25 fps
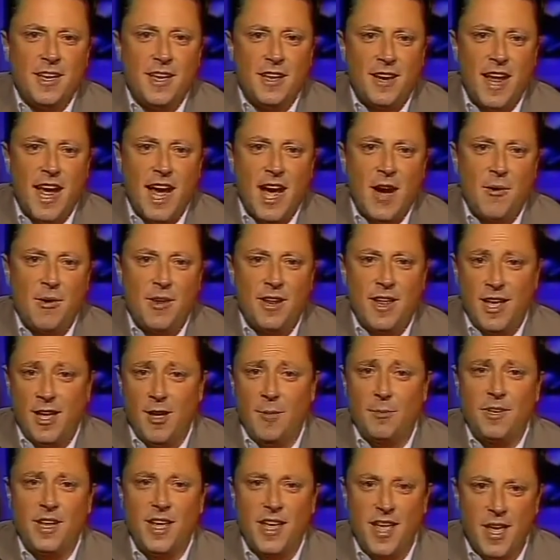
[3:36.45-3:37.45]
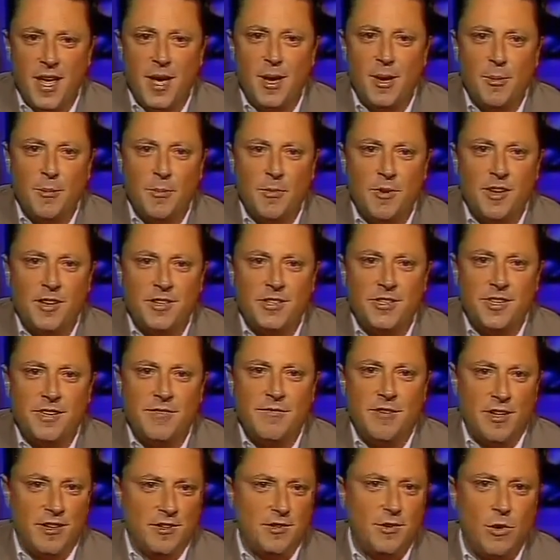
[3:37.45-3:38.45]
and how it helped him
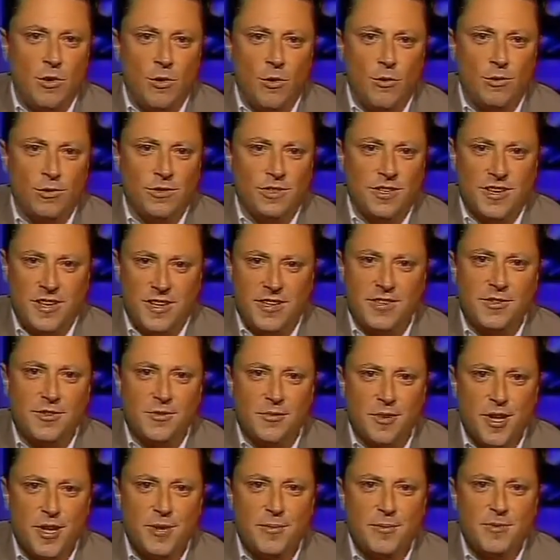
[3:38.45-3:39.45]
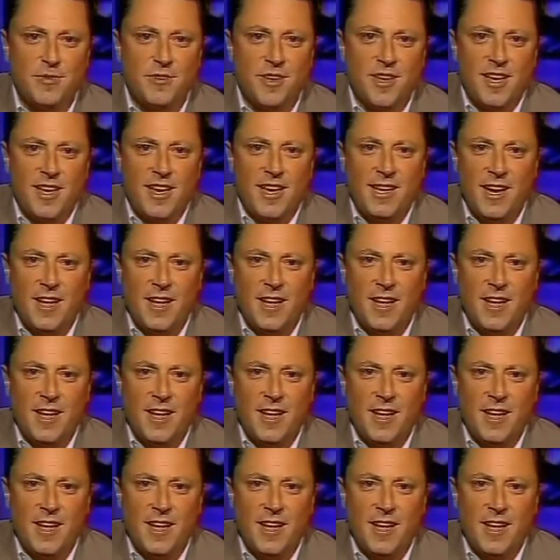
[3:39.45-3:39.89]
achieve his goals, his dreams.